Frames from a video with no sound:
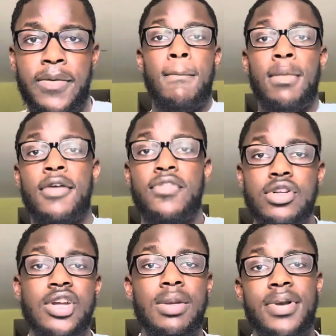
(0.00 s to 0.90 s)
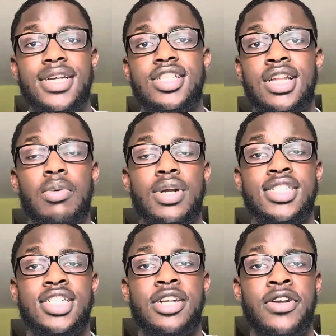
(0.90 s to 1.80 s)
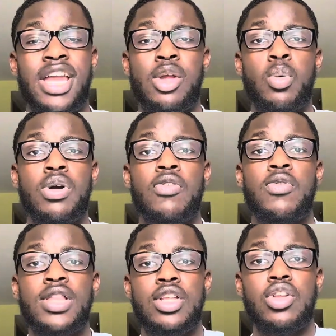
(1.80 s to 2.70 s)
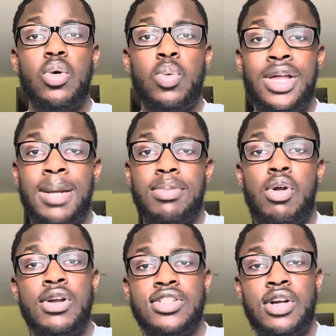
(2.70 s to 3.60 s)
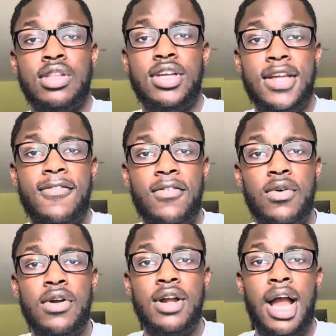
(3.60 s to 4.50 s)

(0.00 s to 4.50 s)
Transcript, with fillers: But if you're trying to break into network engineering and you want to really know what employers are looking for,